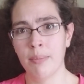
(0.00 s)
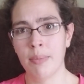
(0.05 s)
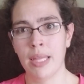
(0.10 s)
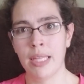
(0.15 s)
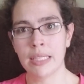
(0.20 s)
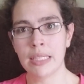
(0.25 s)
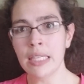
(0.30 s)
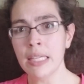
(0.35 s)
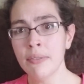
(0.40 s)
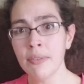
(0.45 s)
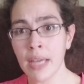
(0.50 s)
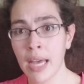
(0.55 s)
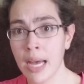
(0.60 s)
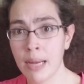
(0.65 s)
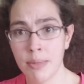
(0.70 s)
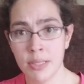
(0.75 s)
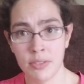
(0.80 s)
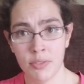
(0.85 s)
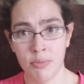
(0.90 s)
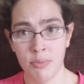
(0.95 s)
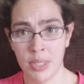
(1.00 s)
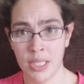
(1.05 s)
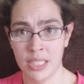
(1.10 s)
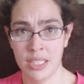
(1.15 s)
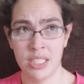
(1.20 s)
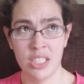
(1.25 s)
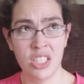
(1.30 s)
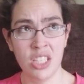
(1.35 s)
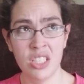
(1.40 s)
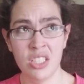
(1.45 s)
Like, leave comments for me and
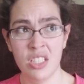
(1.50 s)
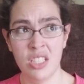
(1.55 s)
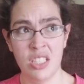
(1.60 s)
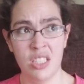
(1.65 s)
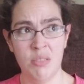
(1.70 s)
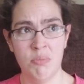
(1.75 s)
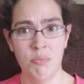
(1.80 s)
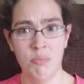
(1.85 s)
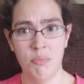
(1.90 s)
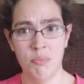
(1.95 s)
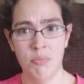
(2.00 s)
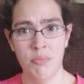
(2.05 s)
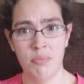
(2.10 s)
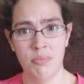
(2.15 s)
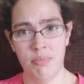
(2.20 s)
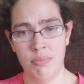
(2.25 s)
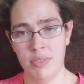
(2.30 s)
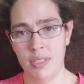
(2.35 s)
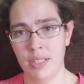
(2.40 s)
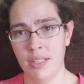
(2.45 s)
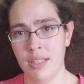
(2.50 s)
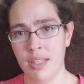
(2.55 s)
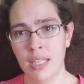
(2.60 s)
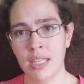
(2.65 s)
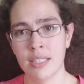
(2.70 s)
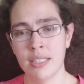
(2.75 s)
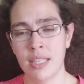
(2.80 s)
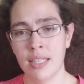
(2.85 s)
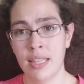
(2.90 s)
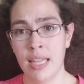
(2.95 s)
suggestions and
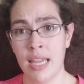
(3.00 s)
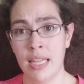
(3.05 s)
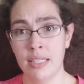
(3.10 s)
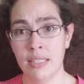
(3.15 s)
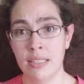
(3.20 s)
things like that.